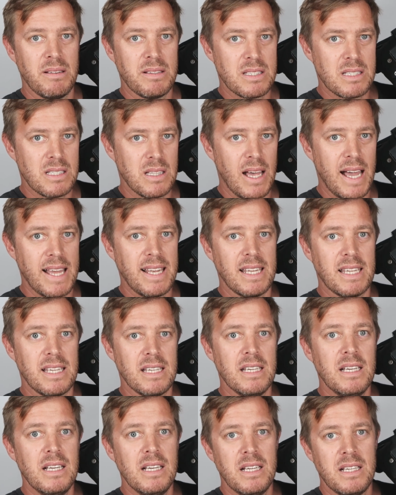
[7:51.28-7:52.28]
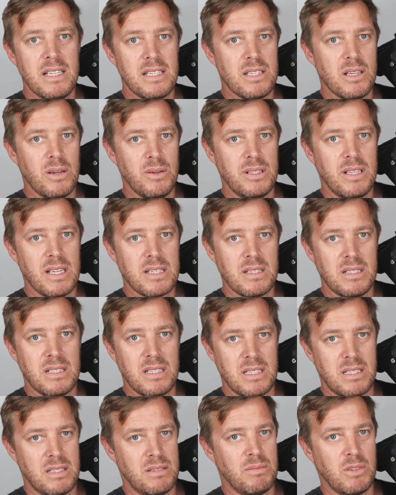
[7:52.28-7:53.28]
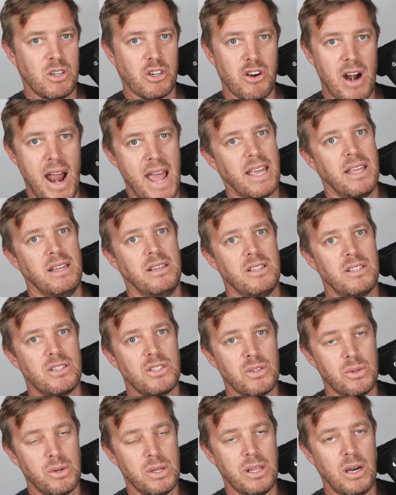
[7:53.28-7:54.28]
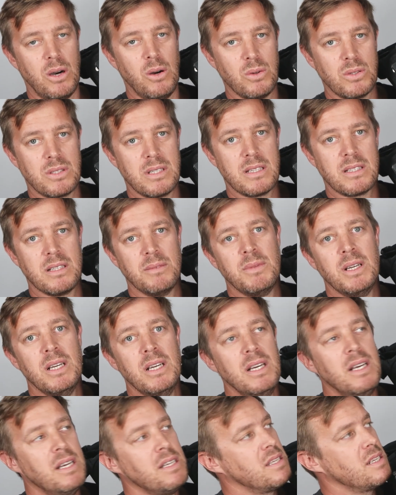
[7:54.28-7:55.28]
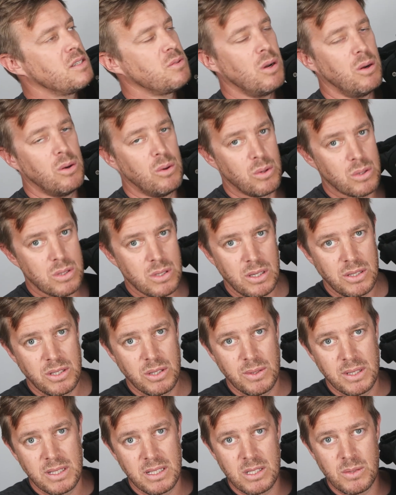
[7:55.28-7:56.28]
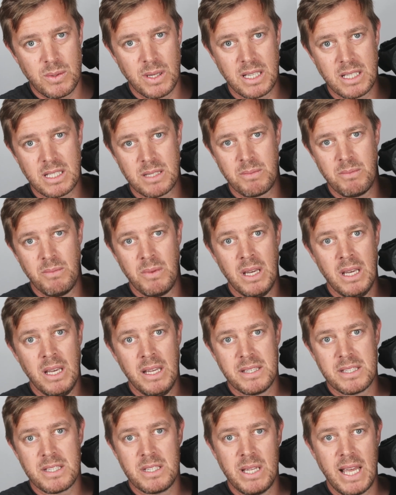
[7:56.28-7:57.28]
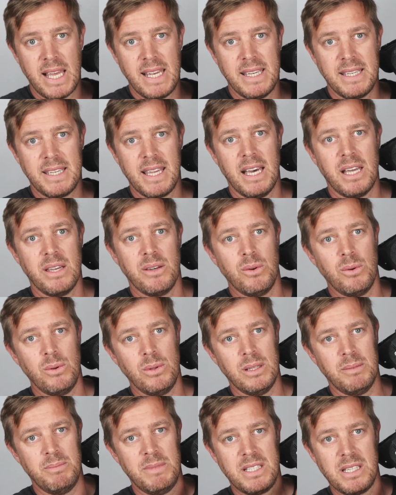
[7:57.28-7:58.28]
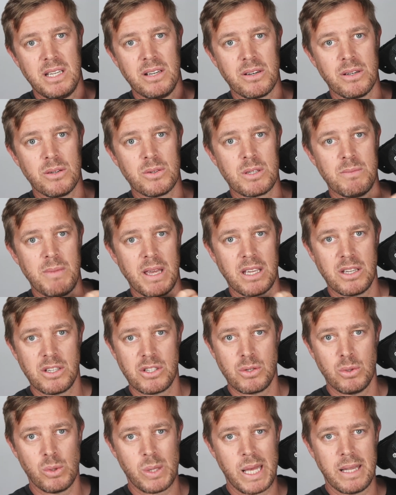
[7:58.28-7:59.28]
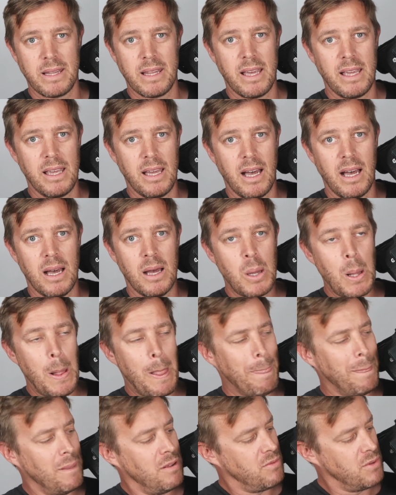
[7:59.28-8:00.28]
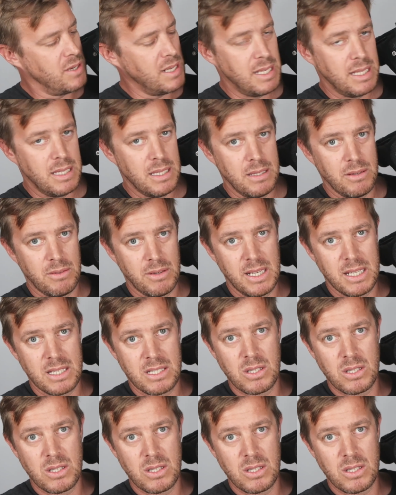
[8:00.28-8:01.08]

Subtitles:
slightly, so it doesn't just crack and destroy the whole system. So that's what we're also doing this week, is just nailing down all the materials and making sure that they are really, really